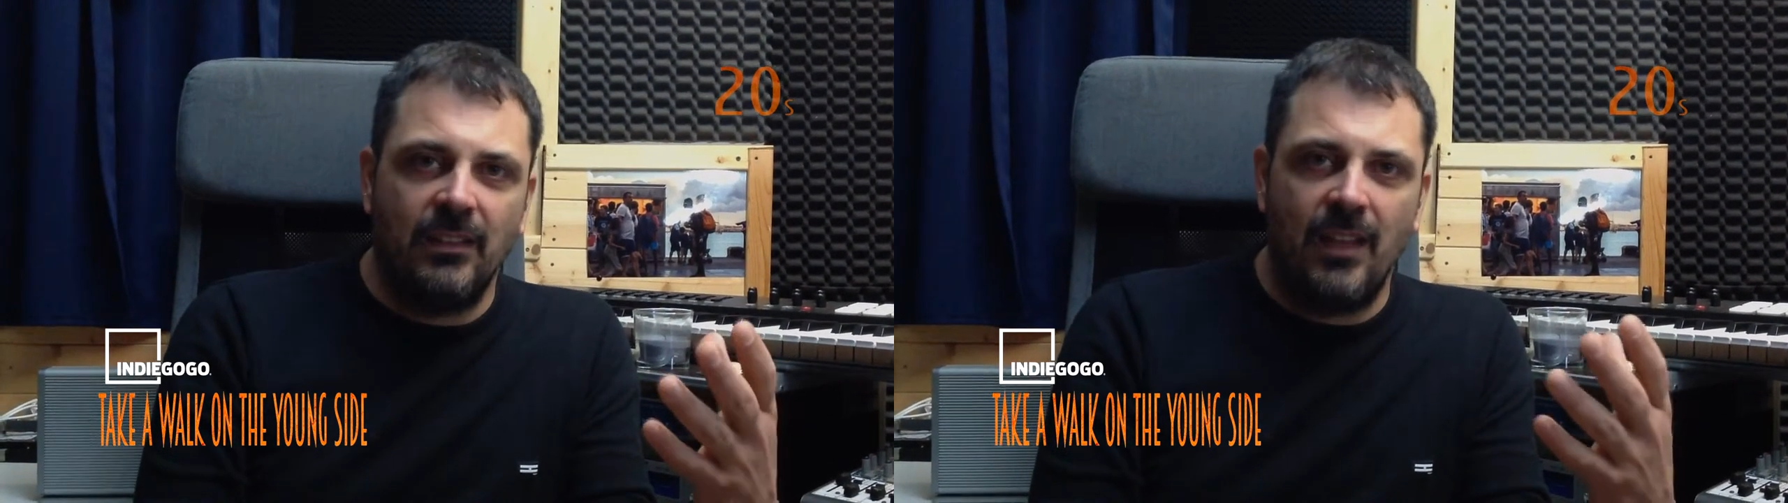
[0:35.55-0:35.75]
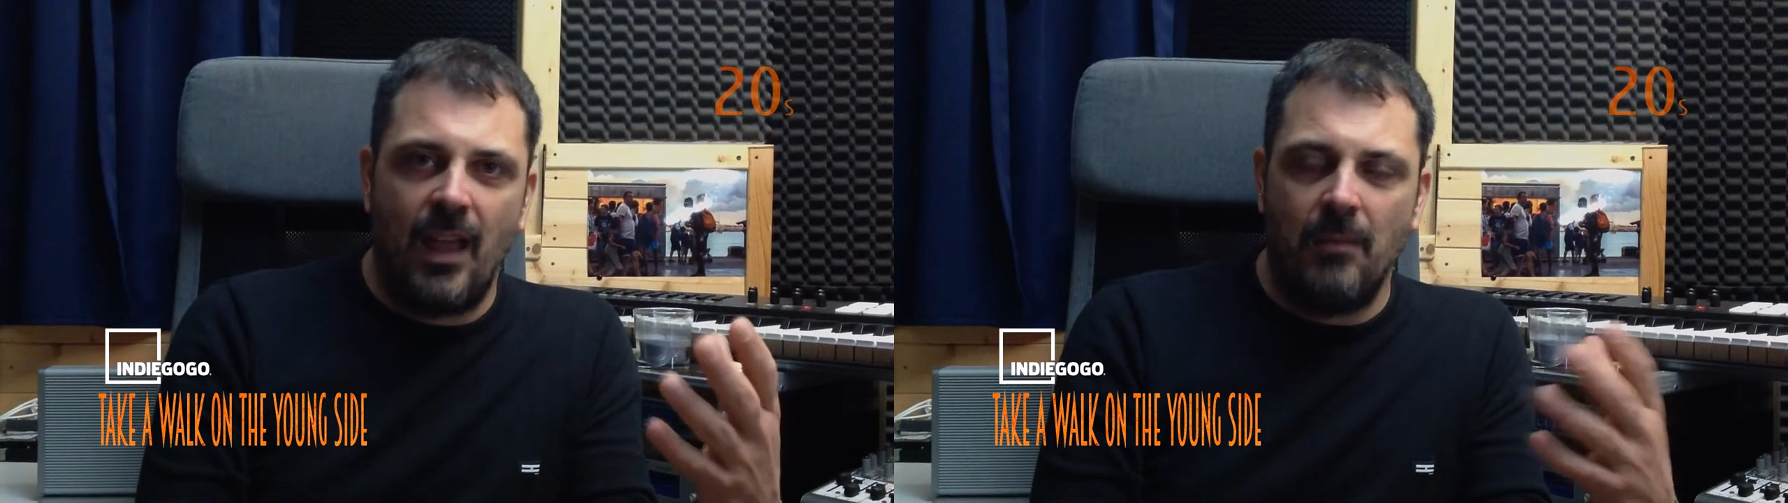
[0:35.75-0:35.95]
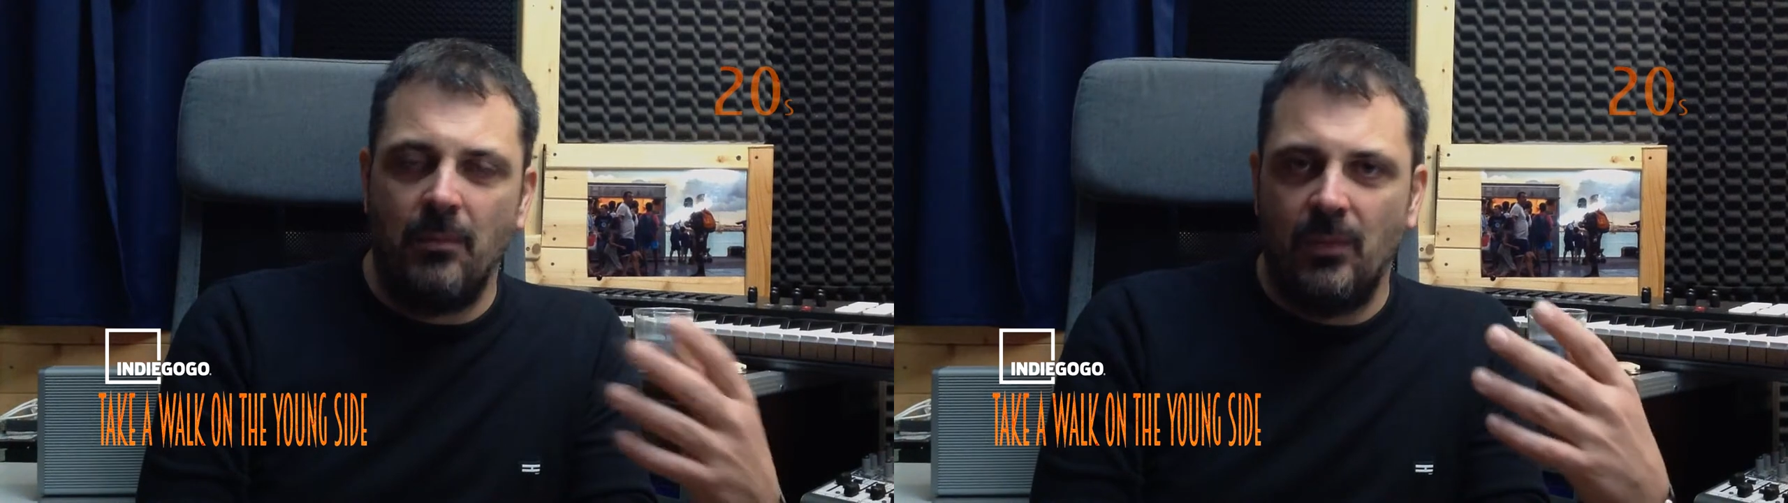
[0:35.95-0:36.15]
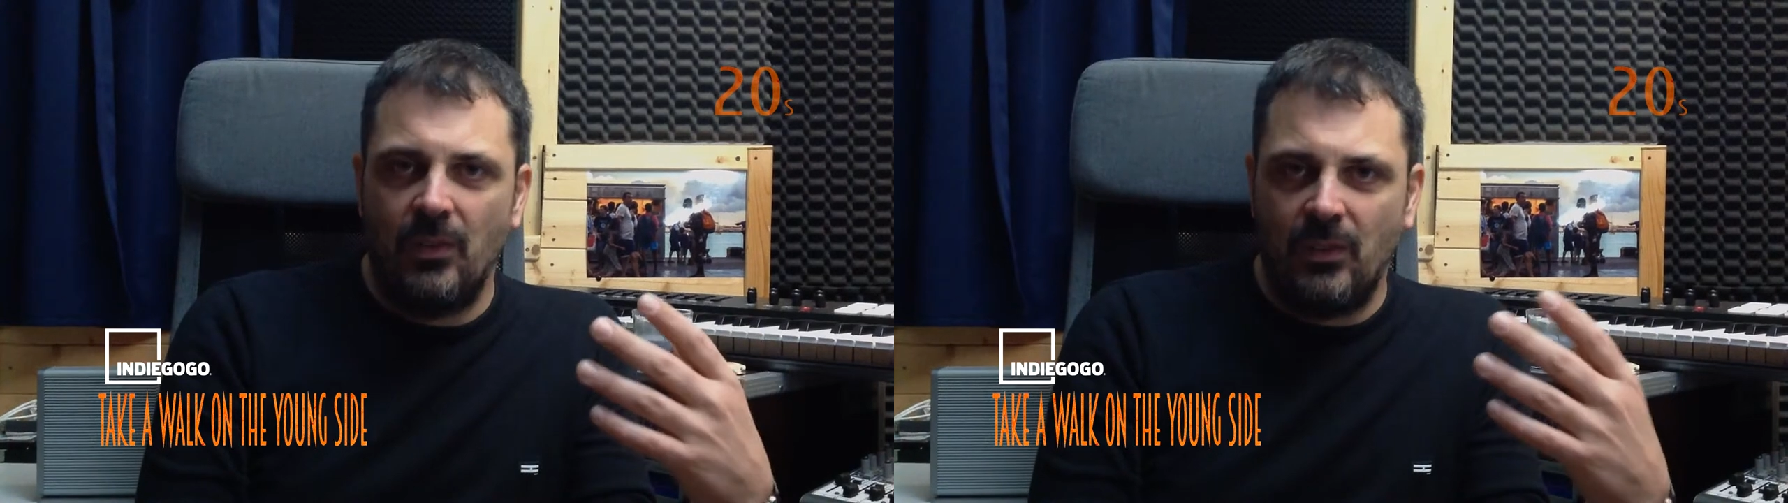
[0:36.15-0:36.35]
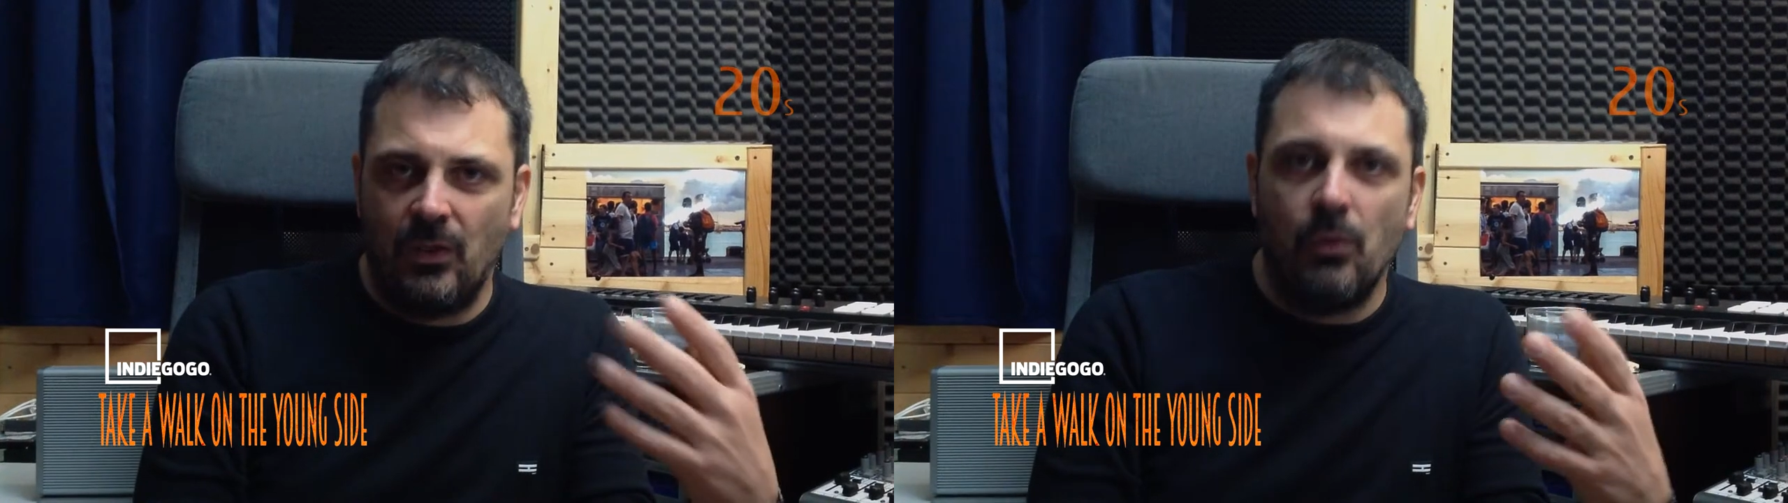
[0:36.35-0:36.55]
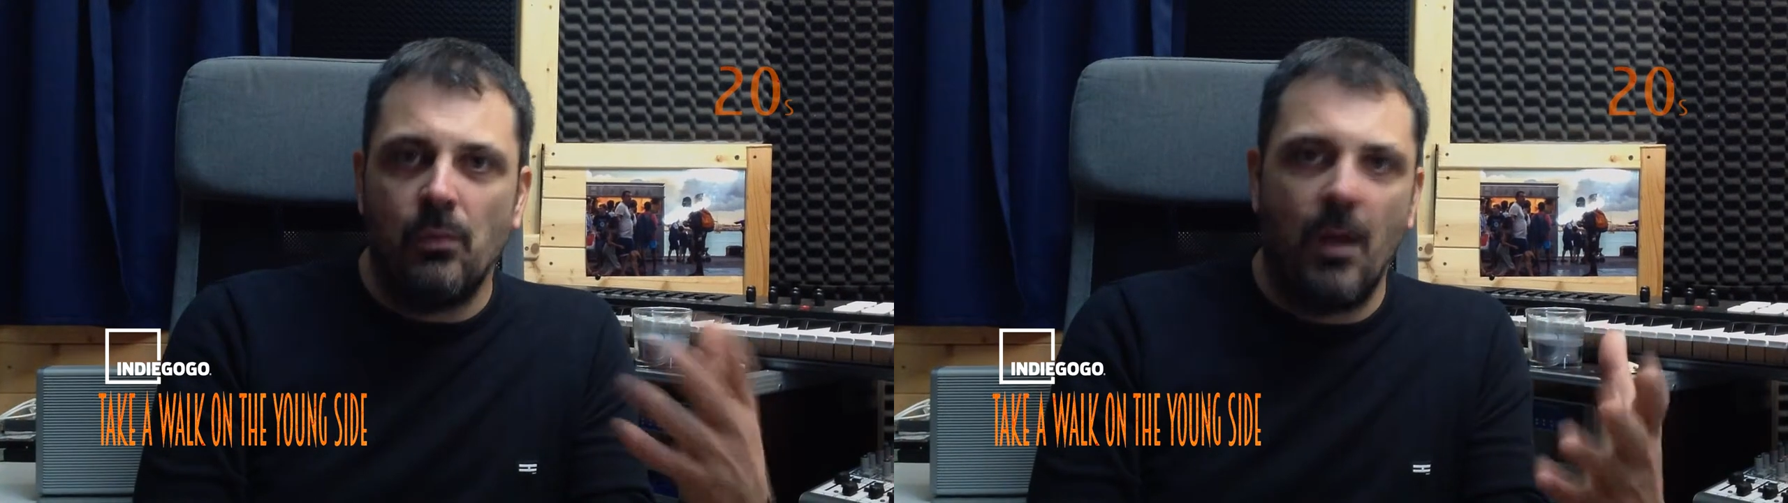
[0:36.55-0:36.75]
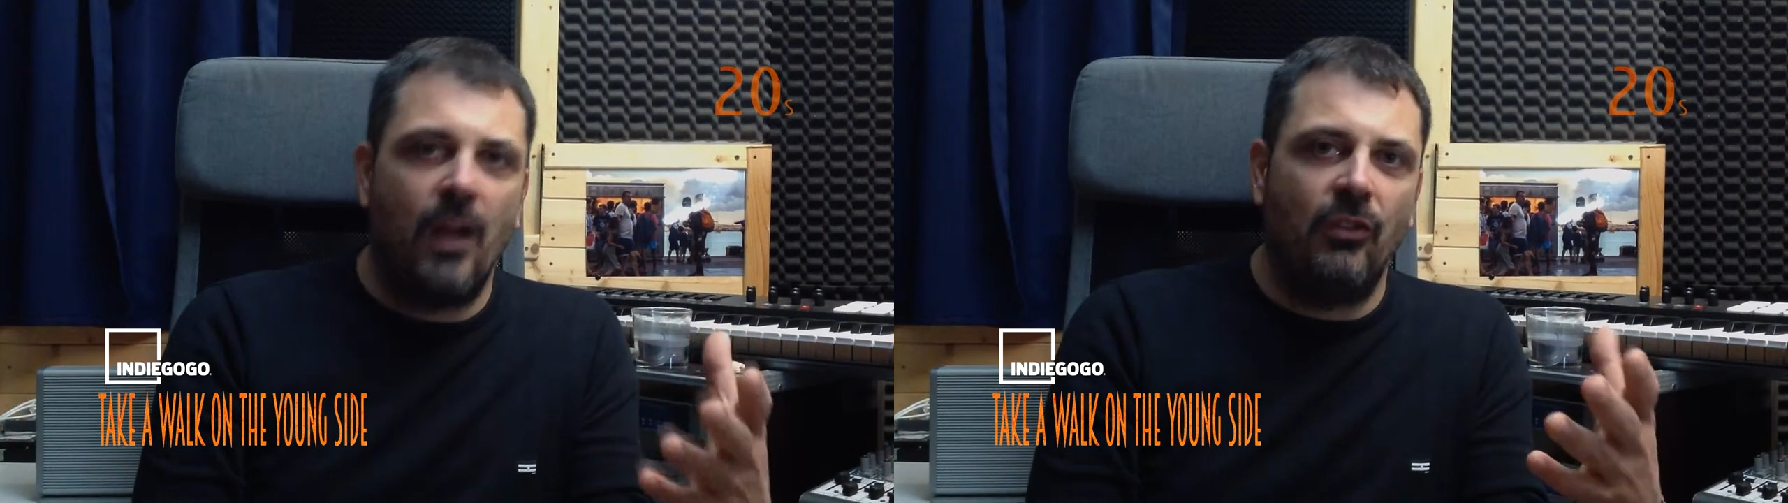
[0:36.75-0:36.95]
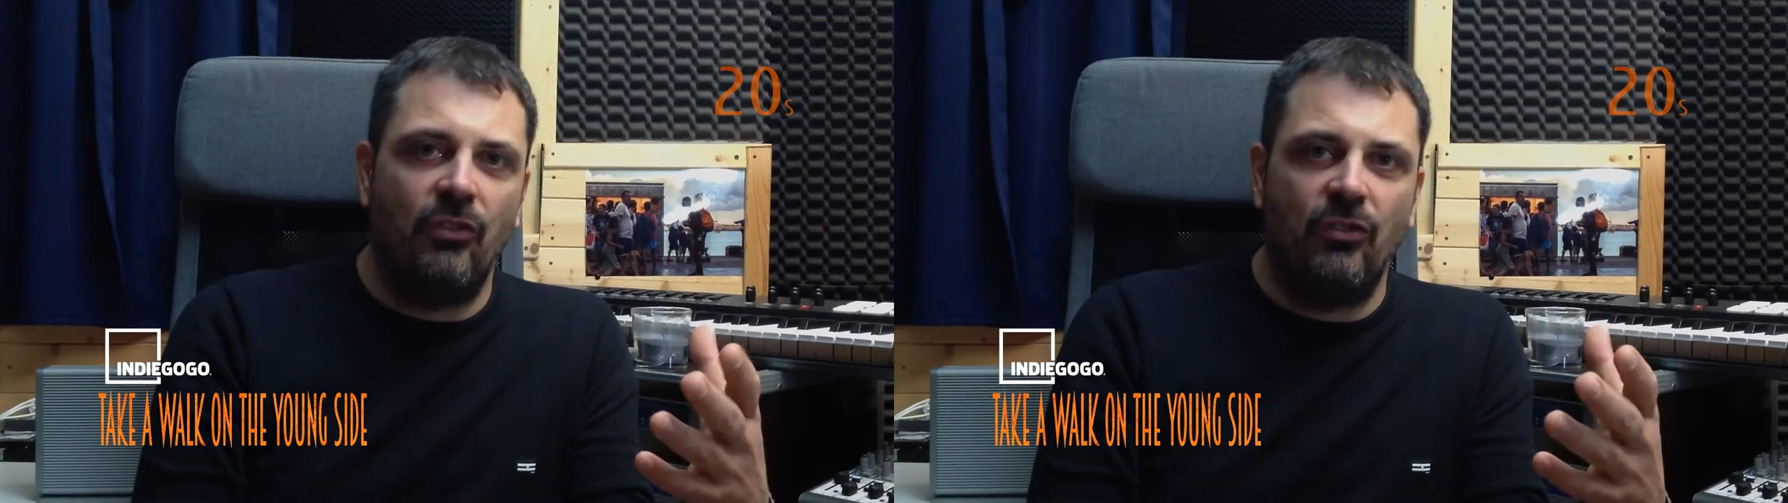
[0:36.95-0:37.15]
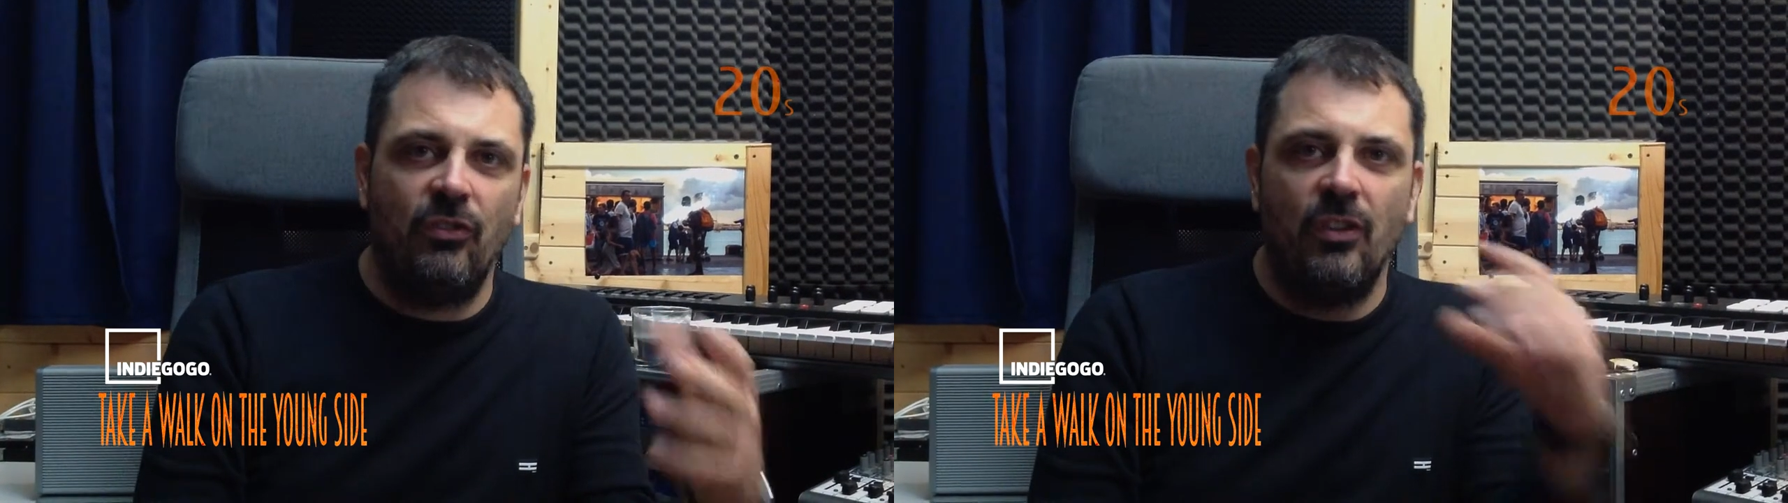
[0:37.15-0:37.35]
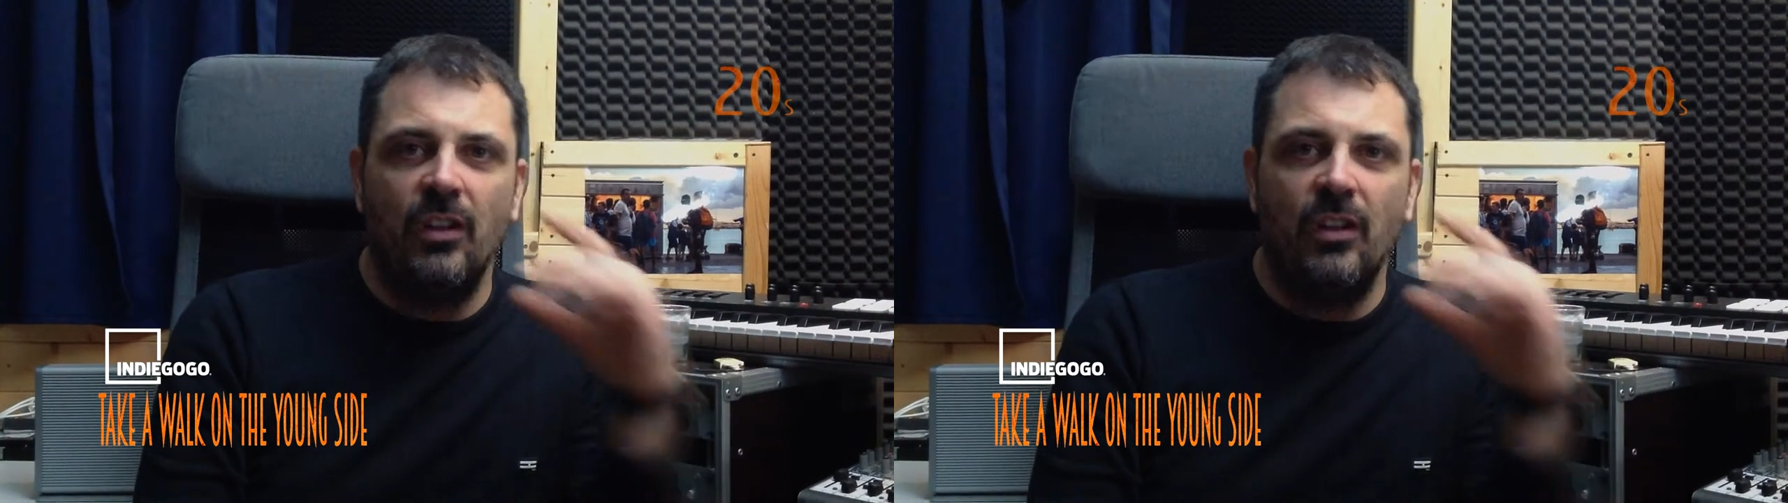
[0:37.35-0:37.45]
them so much.